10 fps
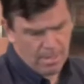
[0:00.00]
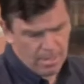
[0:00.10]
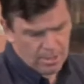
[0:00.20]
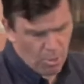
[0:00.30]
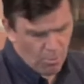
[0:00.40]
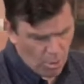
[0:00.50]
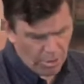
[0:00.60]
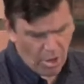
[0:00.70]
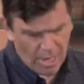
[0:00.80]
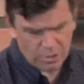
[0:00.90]
So
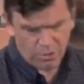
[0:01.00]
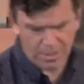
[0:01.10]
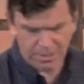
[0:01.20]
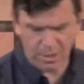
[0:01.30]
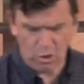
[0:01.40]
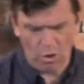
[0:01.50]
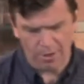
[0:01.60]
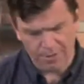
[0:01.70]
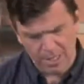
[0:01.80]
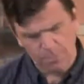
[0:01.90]
Mordecai's trust in God
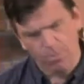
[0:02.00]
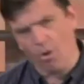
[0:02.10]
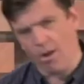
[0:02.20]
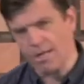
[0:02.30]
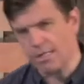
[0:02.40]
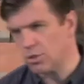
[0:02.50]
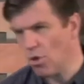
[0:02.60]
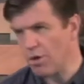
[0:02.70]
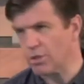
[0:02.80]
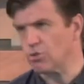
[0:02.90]
at this point is
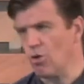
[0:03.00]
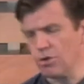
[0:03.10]
not as strong